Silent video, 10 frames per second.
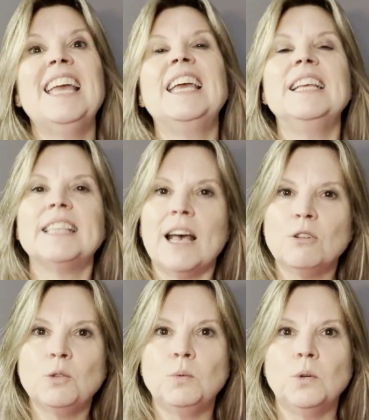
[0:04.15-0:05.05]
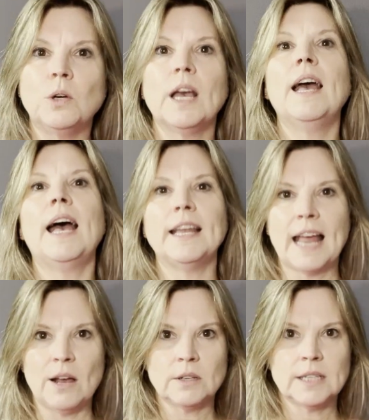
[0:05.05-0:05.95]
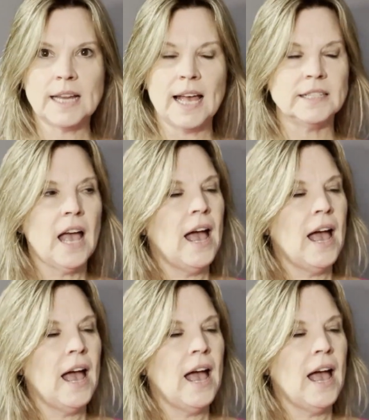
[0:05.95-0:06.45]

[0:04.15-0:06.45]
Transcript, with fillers: is how to walk and how to stand.